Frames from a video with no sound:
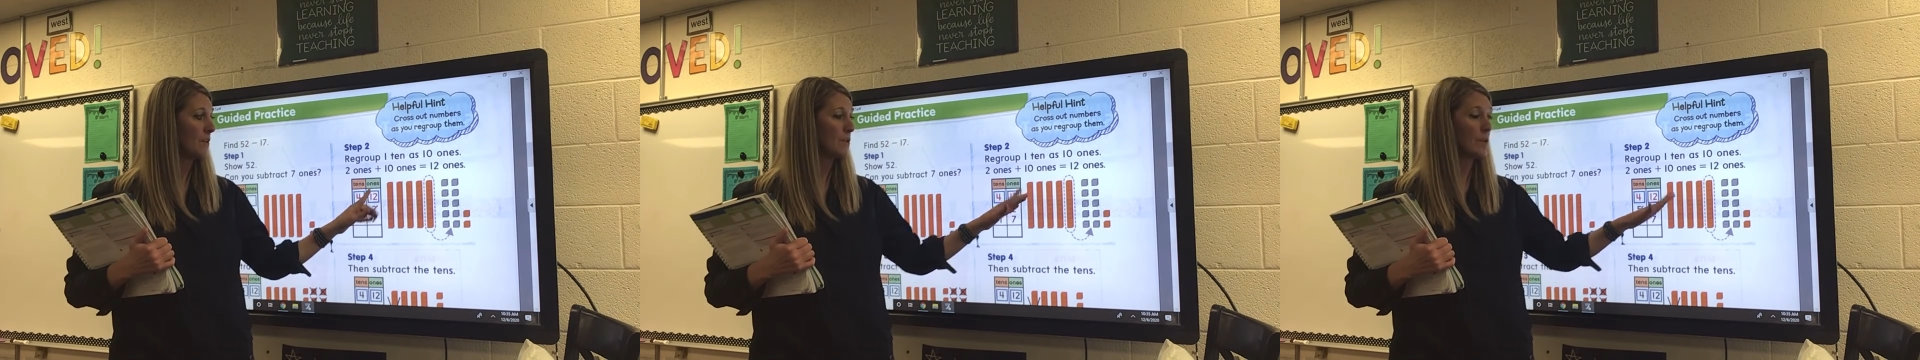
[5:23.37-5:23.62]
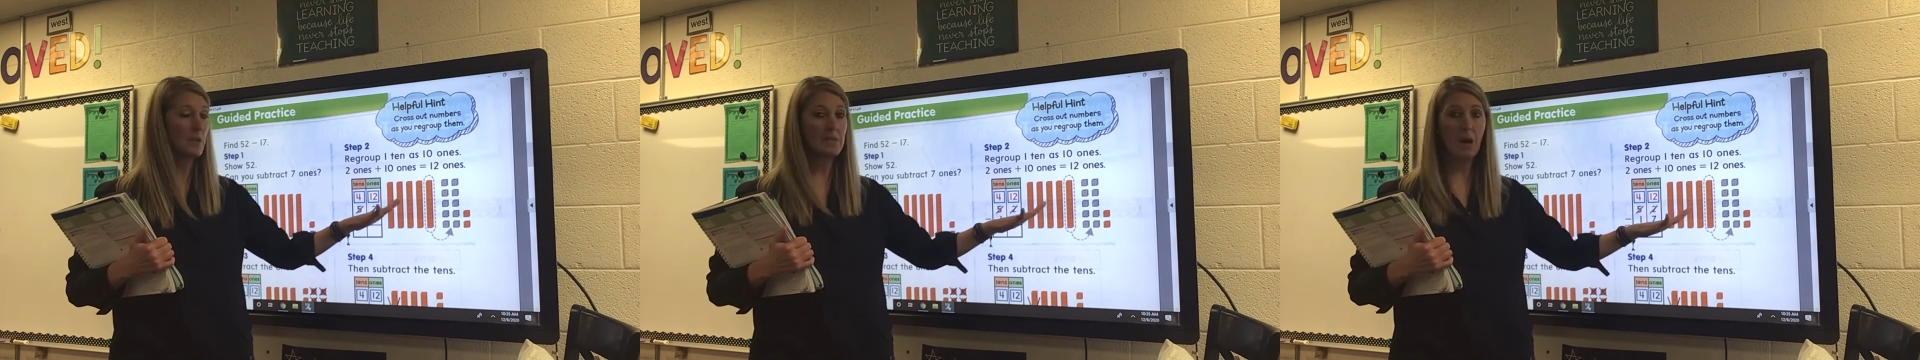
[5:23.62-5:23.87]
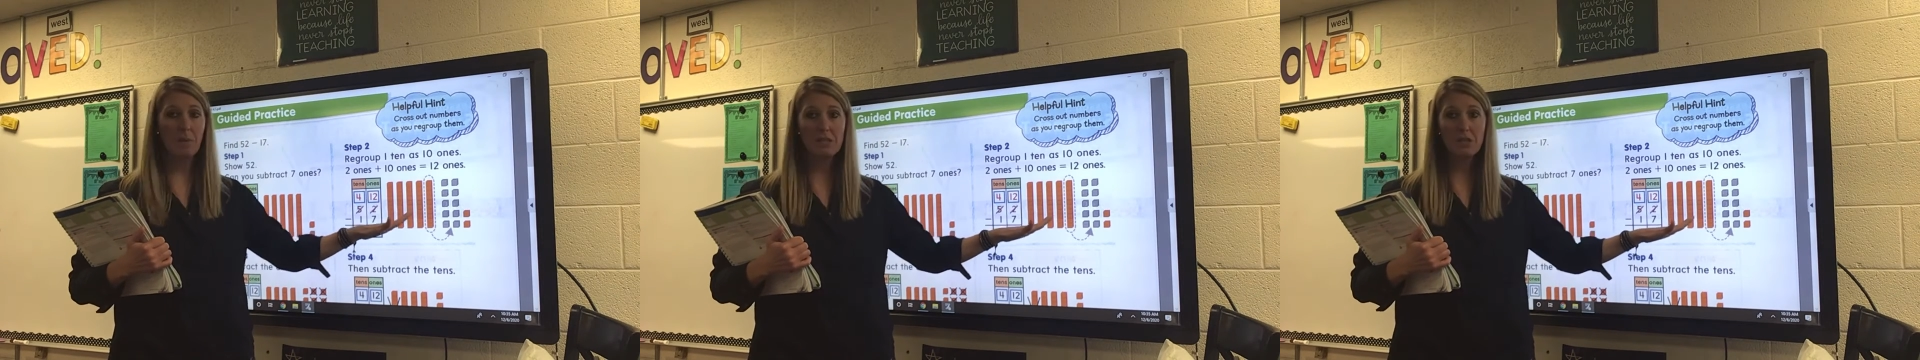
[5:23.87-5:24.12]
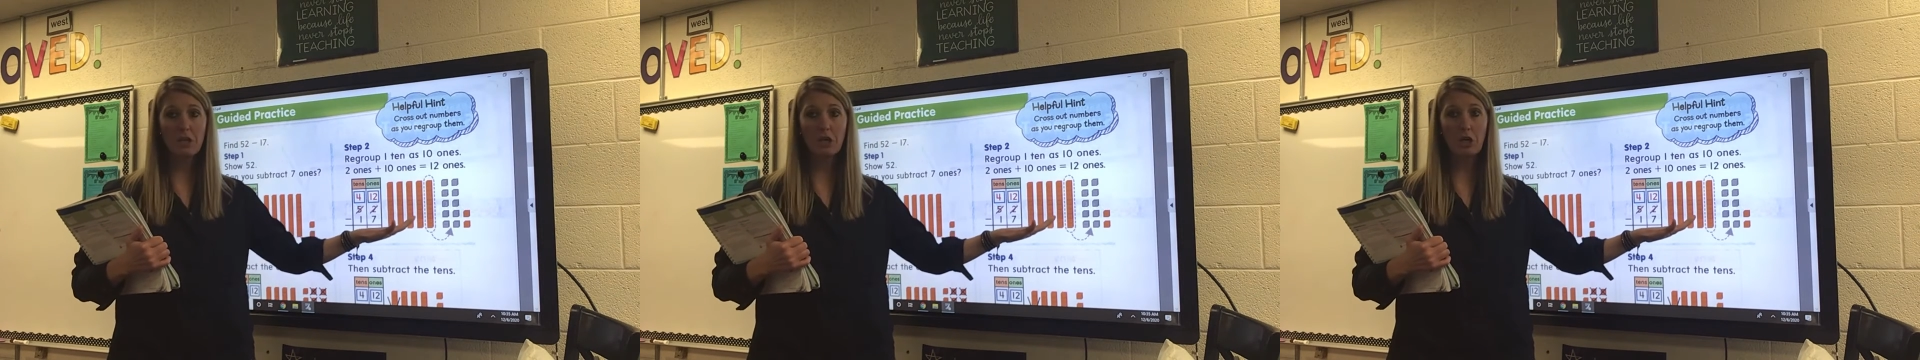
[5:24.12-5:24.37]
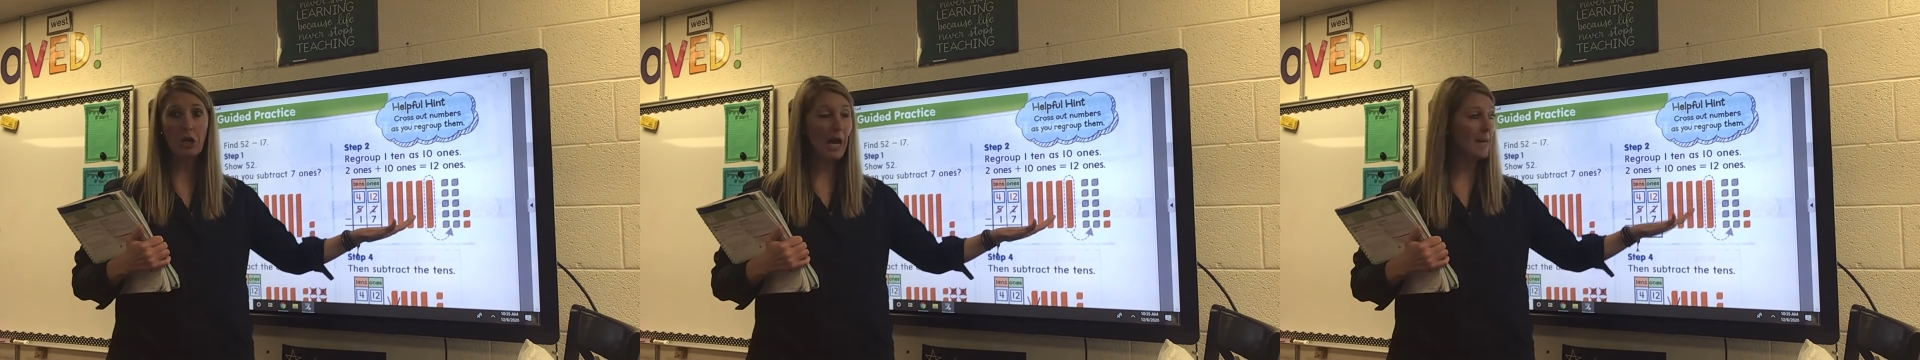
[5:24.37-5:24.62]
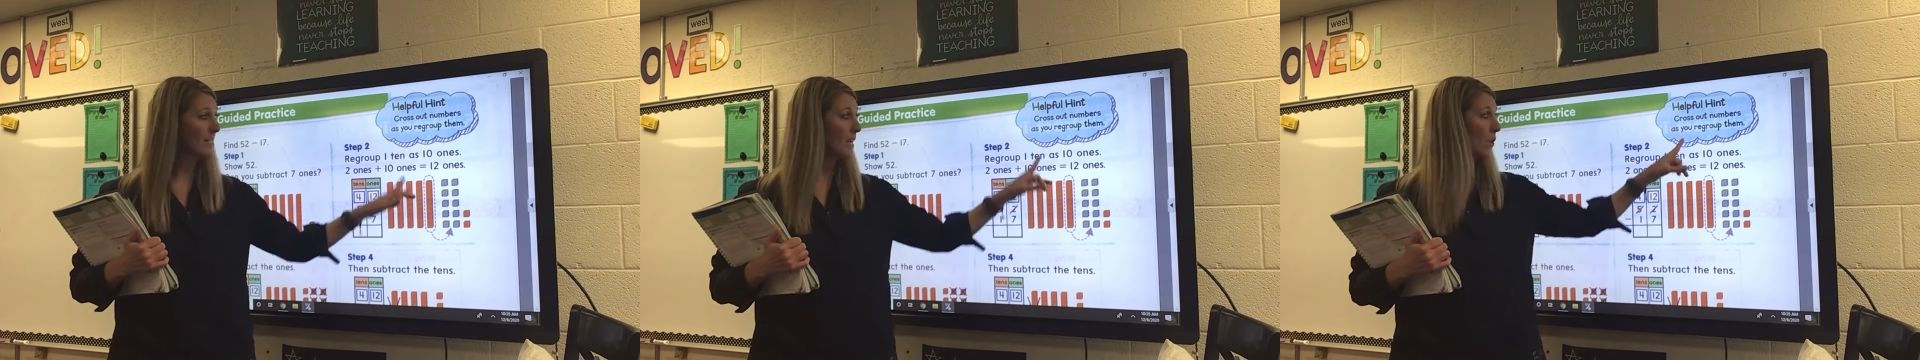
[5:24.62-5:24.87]
So it's always good to
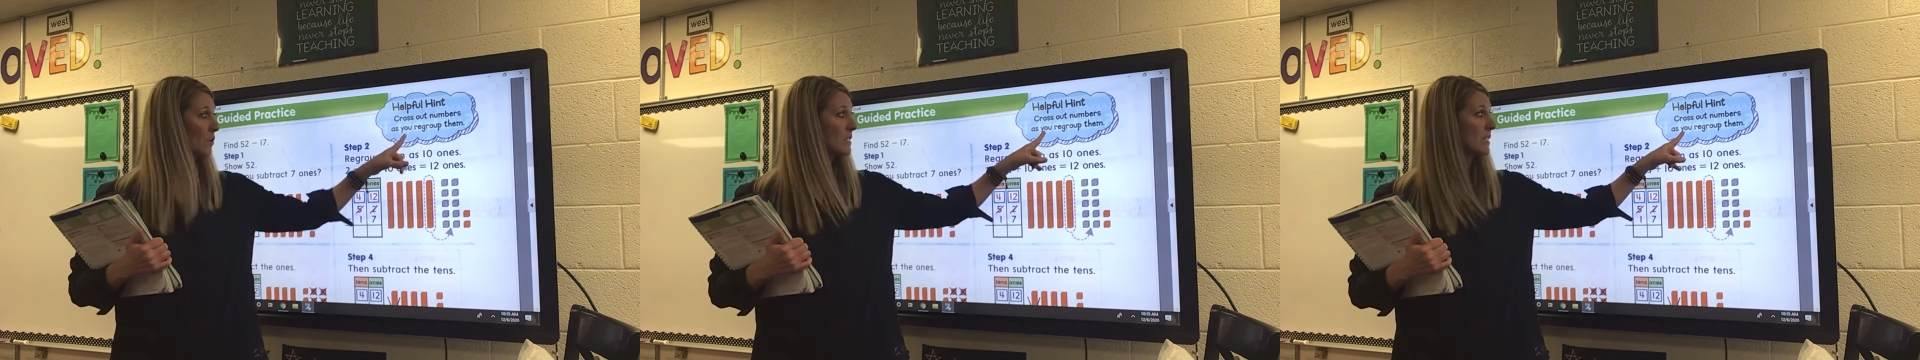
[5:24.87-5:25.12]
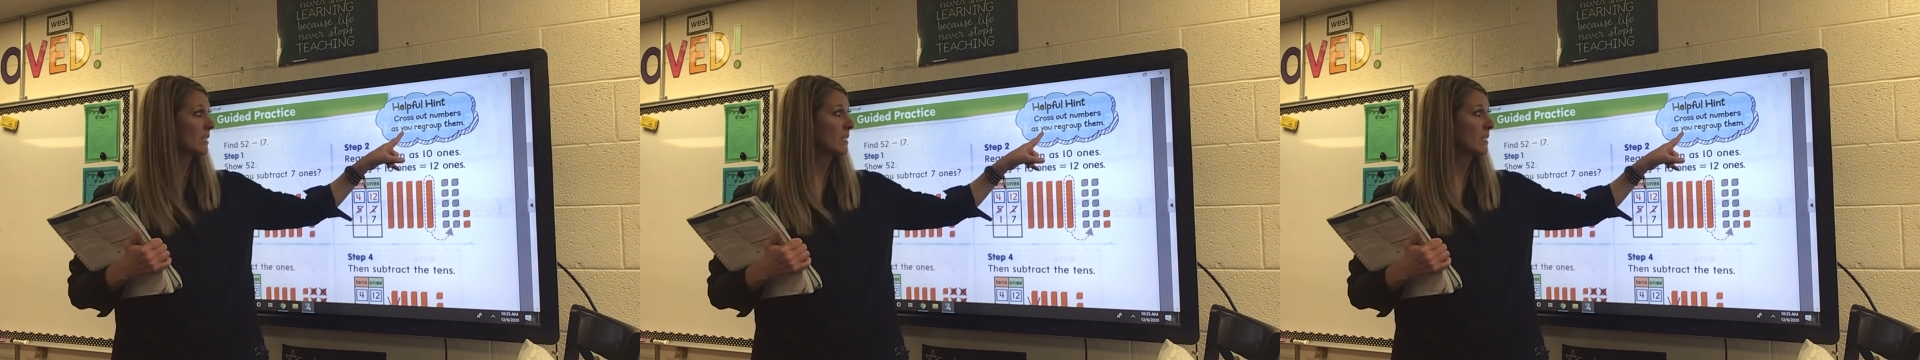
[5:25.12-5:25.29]
cross out